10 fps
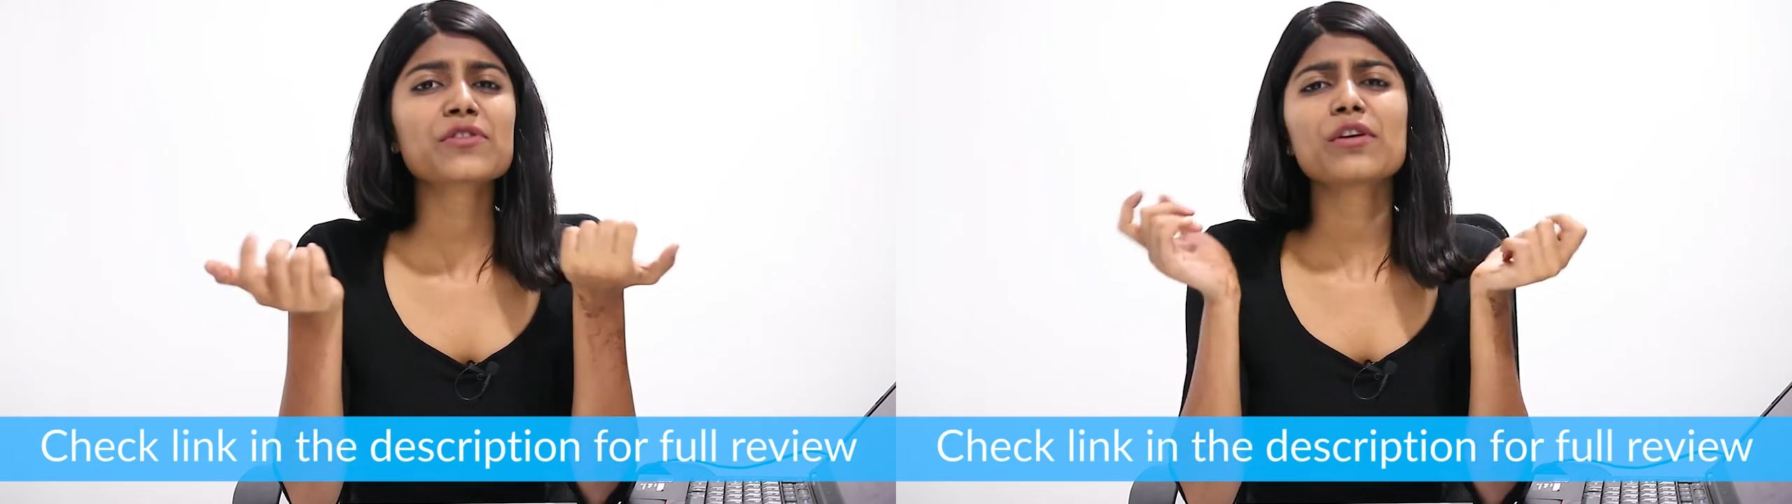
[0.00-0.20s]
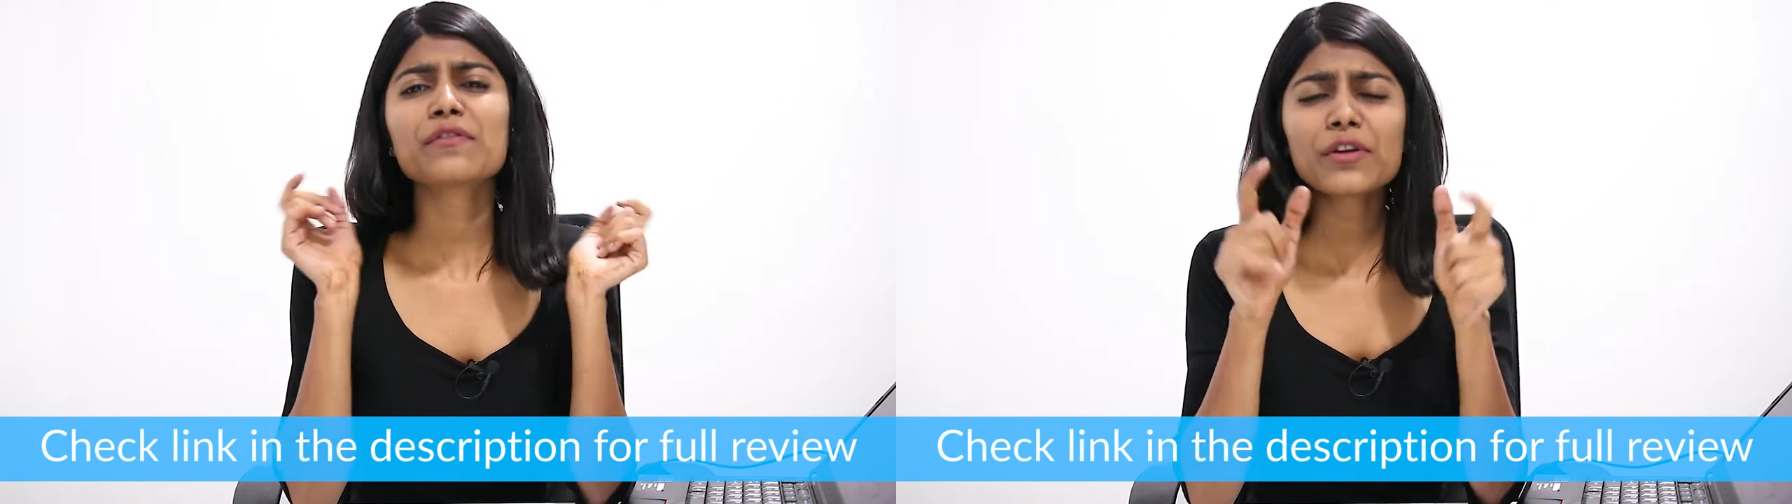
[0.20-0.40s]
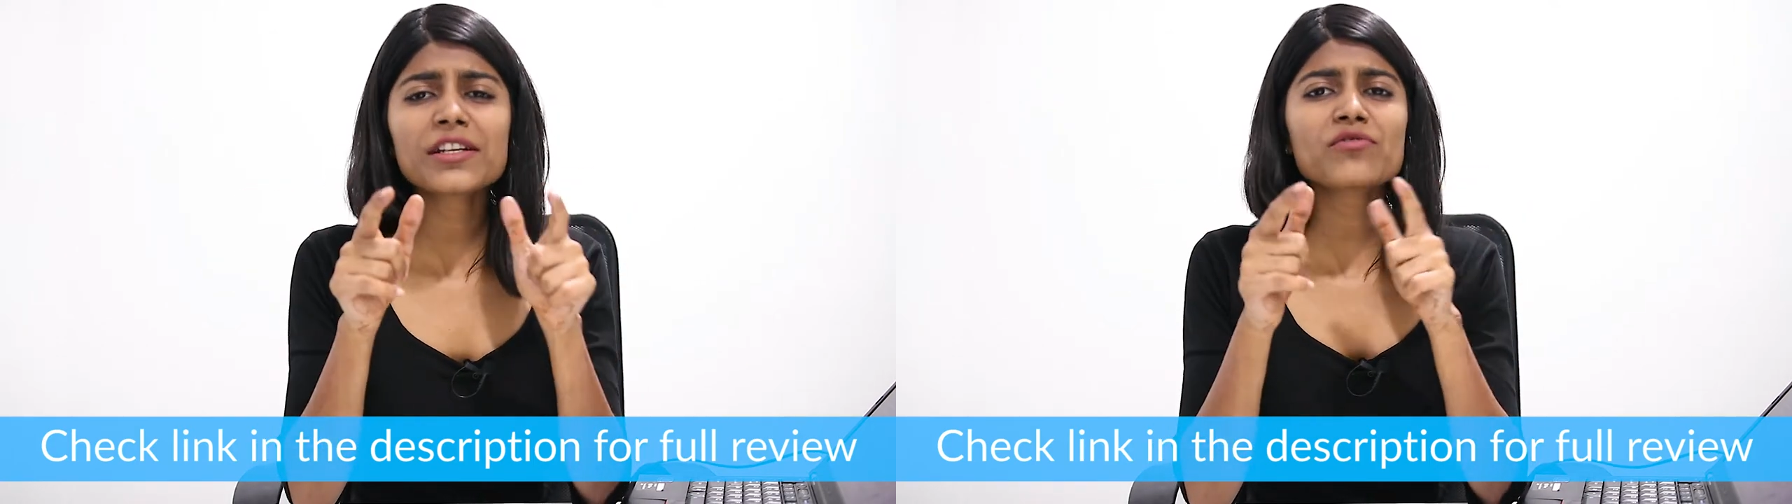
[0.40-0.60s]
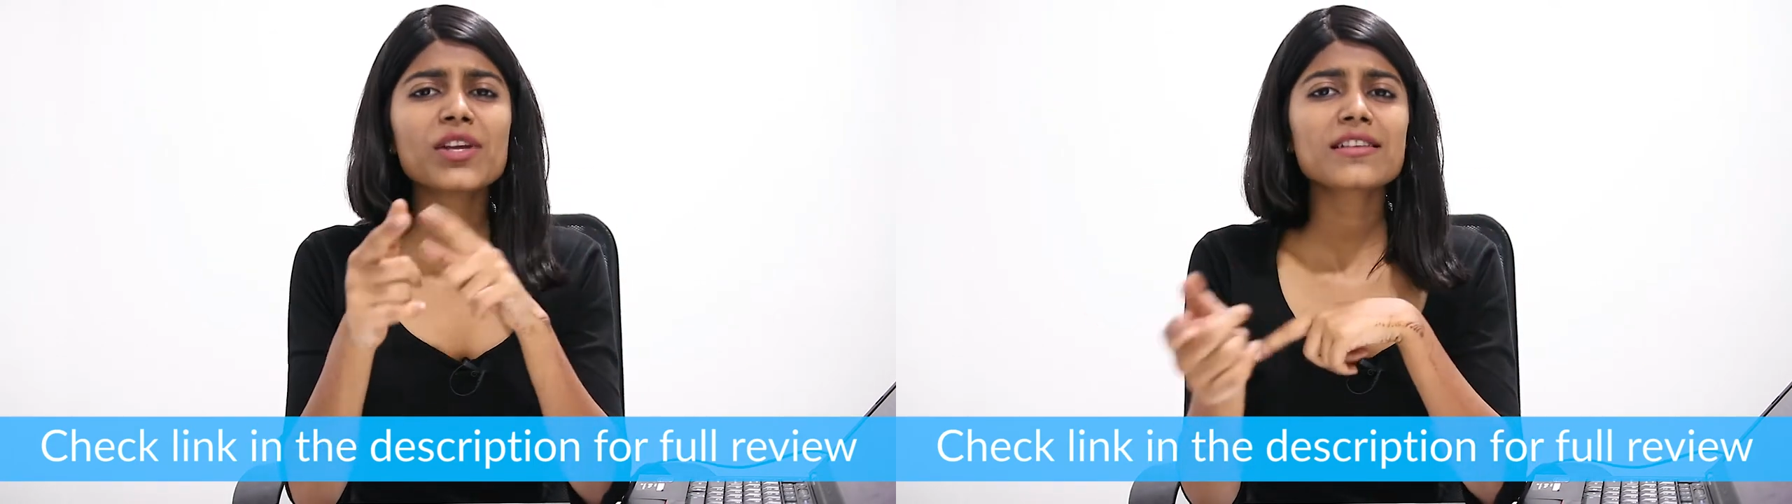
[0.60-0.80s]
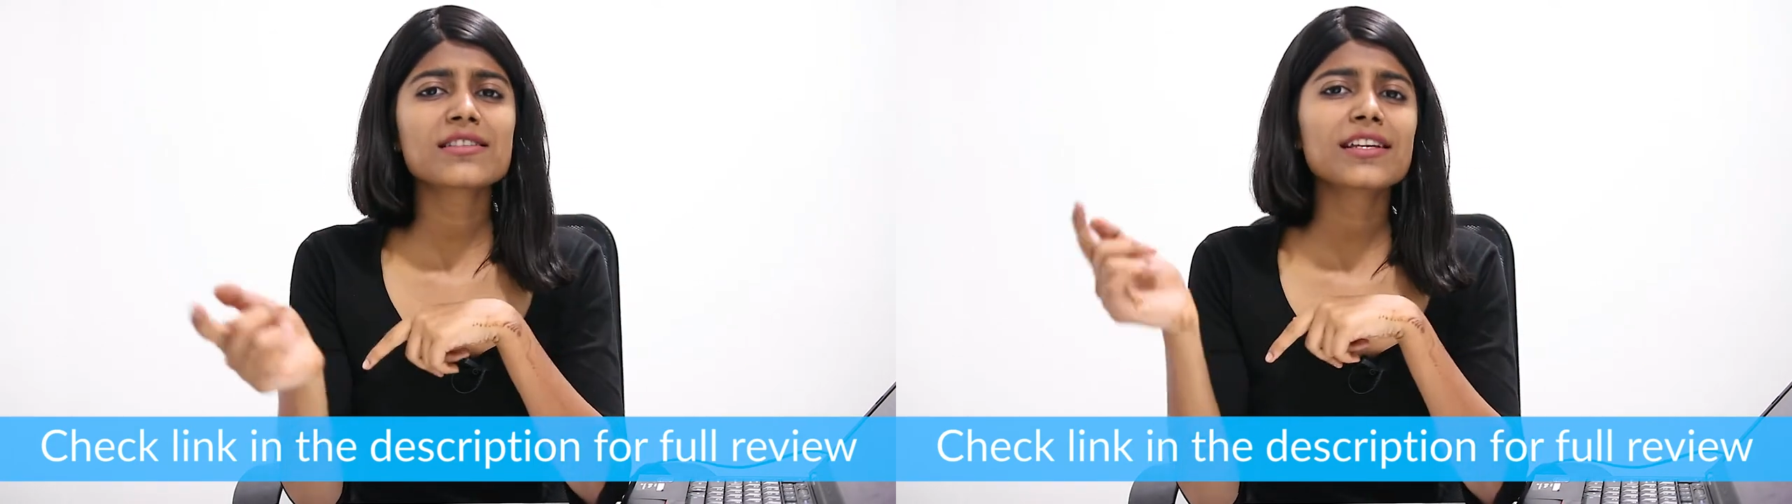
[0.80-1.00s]
so if you're
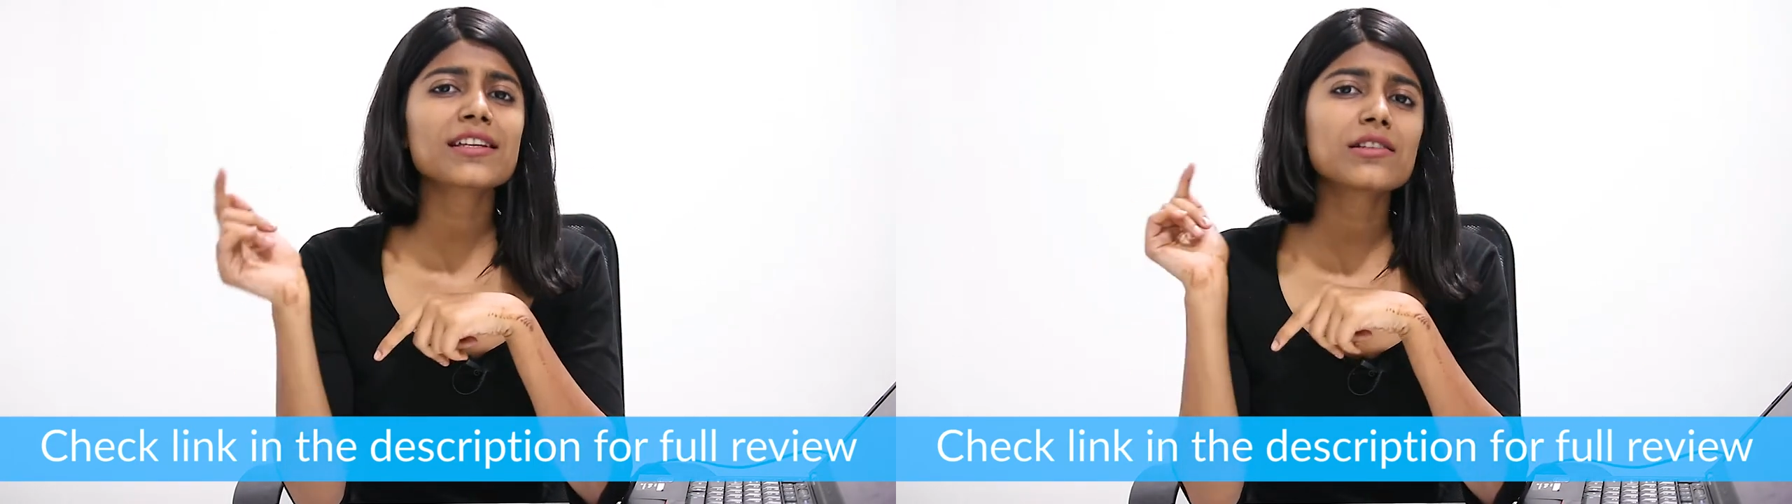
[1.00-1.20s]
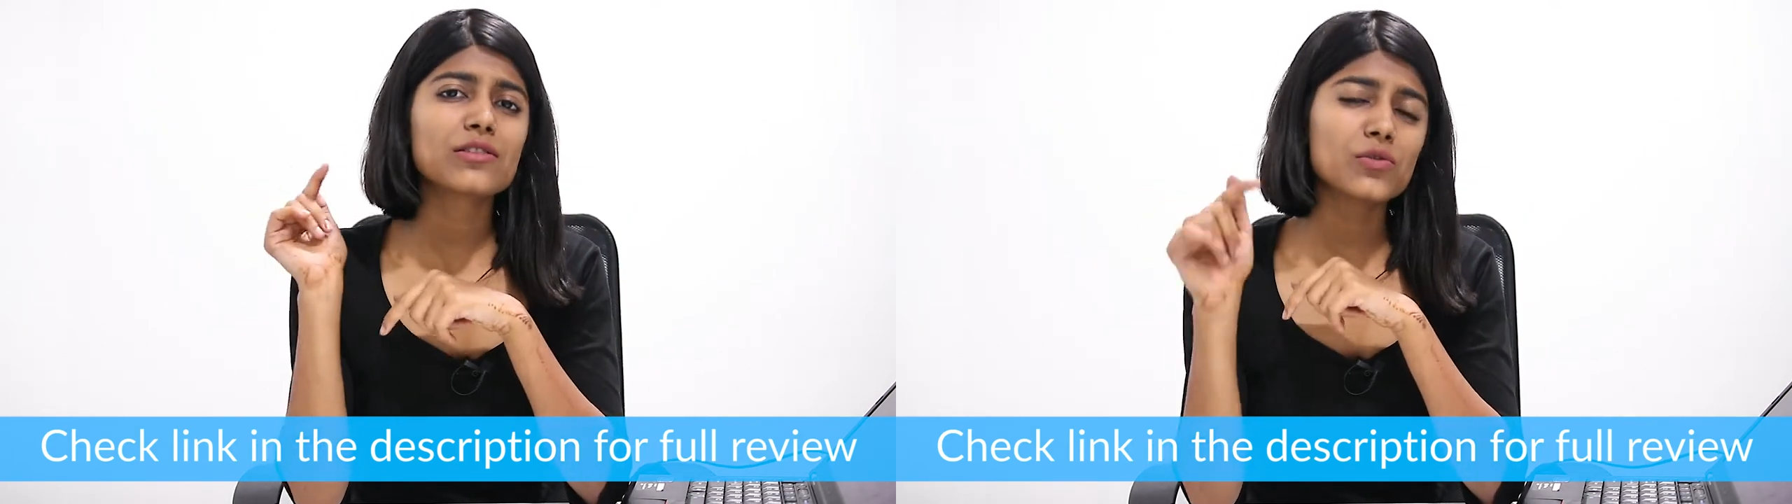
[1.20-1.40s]
interested,